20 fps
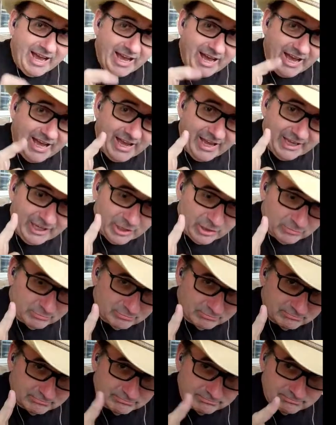I
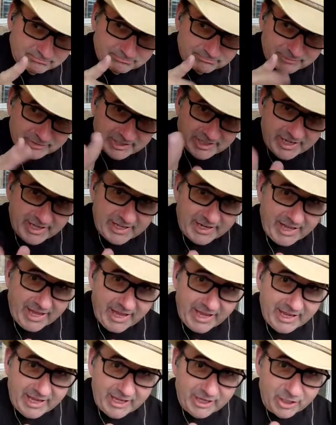cut
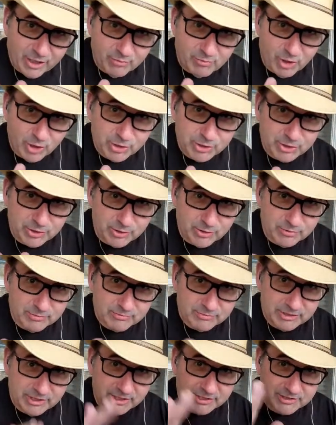a commercial
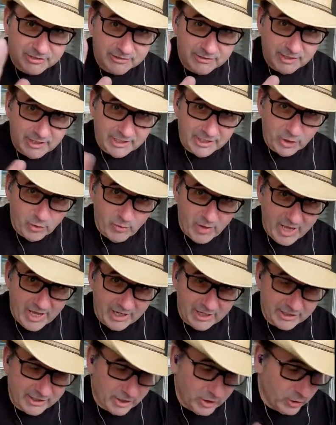just a little
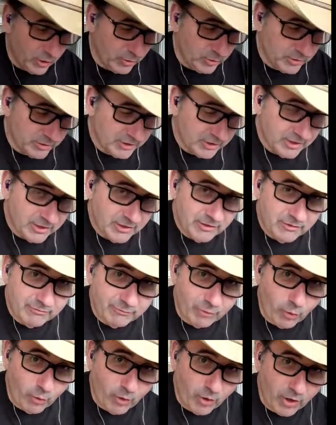while ago
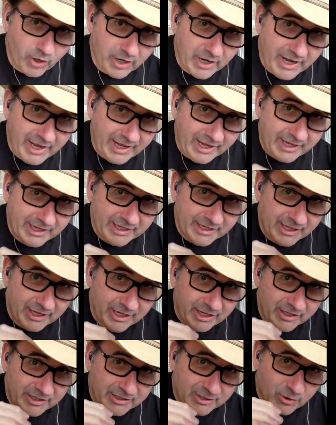for a
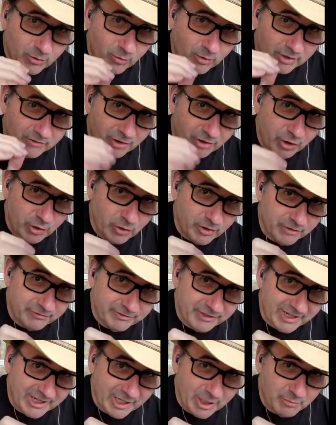one of our new
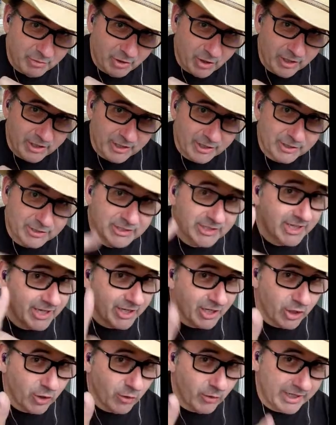affiliate partners.
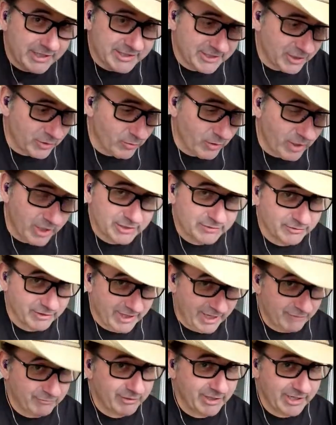Go out there and watch for
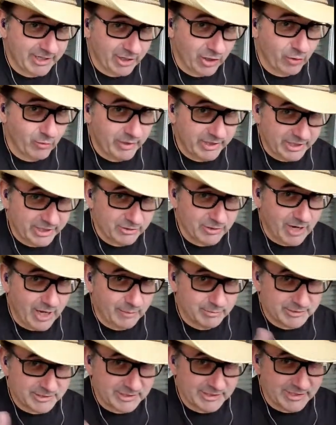that video when it
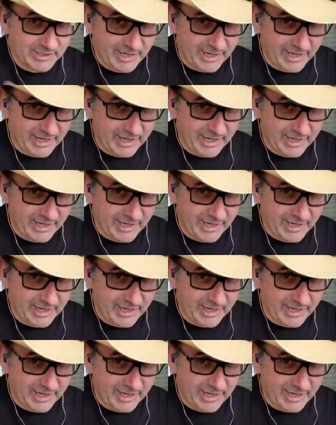drops in